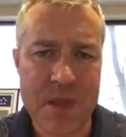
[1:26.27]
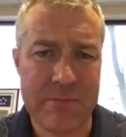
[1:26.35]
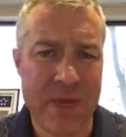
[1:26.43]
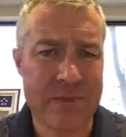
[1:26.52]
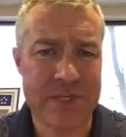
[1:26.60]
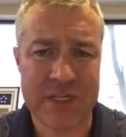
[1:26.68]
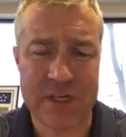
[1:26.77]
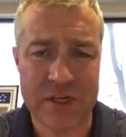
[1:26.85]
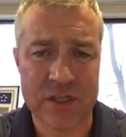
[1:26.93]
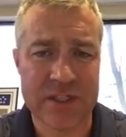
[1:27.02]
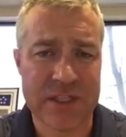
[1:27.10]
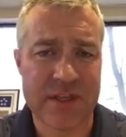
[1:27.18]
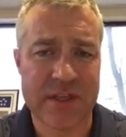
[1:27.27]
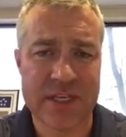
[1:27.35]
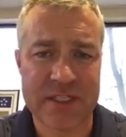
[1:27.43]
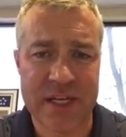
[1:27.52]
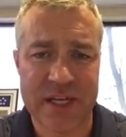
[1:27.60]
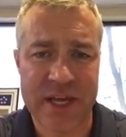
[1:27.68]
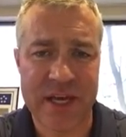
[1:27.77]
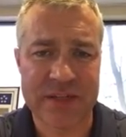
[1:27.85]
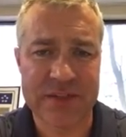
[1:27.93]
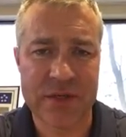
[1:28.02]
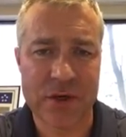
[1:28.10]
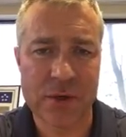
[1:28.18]
babysitters and things like that.
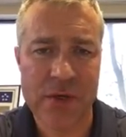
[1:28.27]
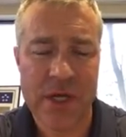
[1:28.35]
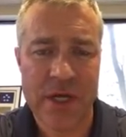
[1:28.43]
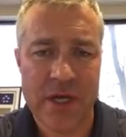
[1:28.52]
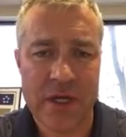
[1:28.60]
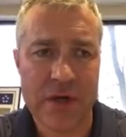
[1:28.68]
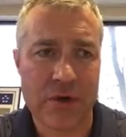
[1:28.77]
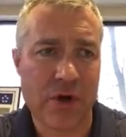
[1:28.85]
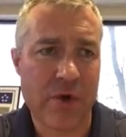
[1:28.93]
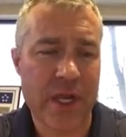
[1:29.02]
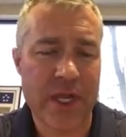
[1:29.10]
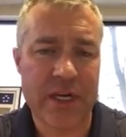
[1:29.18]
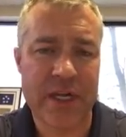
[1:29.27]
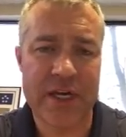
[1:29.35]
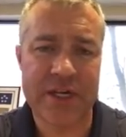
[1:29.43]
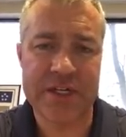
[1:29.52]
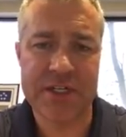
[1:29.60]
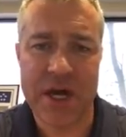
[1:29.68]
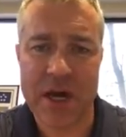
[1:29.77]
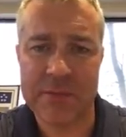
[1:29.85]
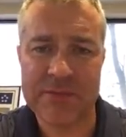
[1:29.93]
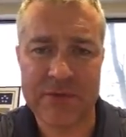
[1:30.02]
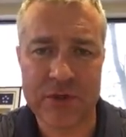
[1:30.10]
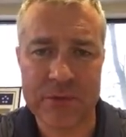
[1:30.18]
So, going and getting a
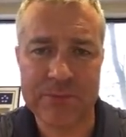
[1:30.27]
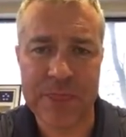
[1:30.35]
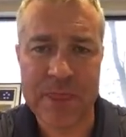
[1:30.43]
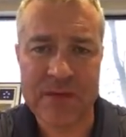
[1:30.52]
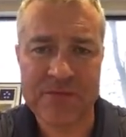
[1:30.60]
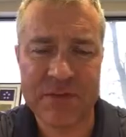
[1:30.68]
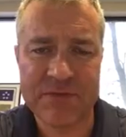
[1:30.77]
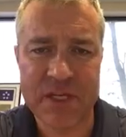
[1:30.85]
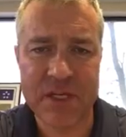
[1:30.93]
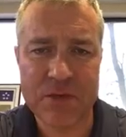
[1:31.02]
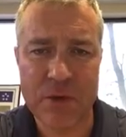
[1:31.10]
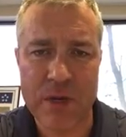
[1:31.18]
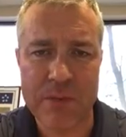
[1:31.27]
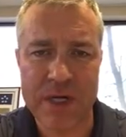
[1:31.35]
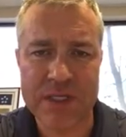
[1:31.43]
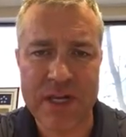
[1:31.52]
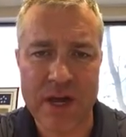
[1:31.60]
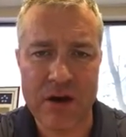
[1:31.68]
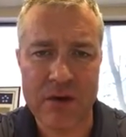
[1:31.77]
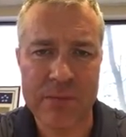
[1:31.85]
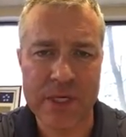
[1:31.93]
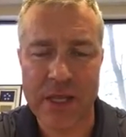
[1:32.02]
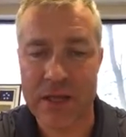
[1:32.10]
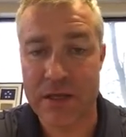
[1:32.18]
job for 15, 20 bucks an hour,
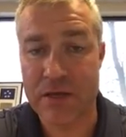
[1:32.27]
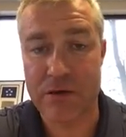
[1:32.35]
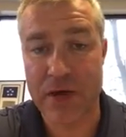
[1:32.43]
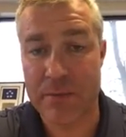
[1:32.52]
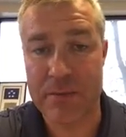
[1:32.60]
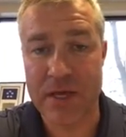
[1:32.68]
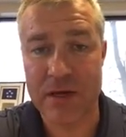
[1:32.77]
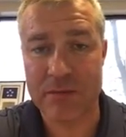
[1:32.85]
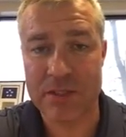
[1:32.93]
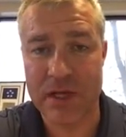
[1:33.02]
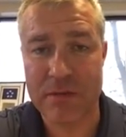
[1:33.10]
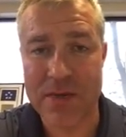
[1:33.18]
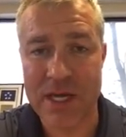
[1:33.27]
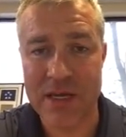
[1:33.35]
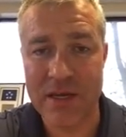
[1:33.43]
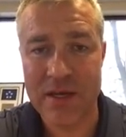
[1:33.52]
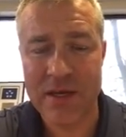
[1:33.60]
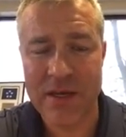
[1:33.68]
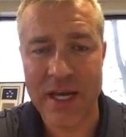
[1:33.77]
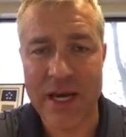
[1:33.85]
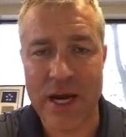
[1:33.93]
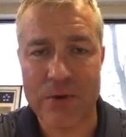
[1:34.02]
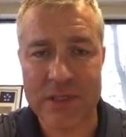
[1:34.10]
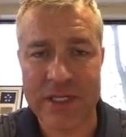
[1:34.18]
but, not being able to commit 8
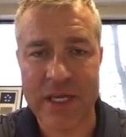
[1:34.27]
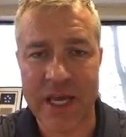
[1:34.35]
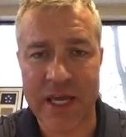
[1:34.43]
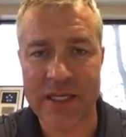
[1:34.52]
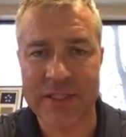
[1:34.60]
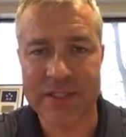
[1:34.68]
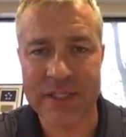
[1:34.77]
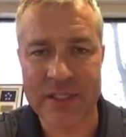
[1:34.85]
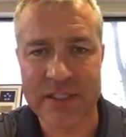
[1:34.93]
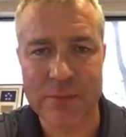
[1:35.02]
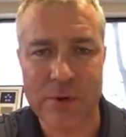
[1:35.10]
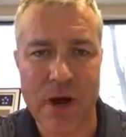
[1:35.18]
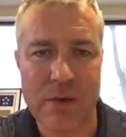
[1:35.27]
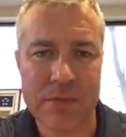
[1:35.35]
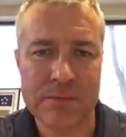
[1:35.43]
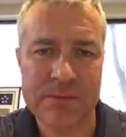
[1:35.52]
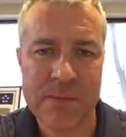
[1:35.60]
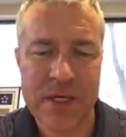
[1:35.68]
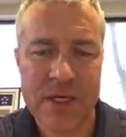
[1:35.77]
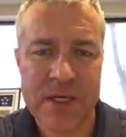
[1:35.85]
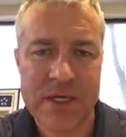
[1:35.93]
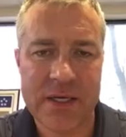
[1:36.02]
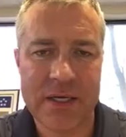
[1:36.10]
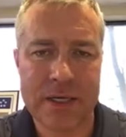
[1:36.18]
hours a day is a problem.
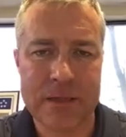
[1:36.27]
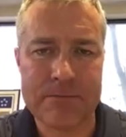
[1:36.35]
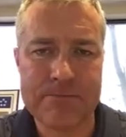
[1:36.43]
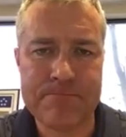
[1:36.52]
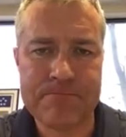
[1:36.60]
My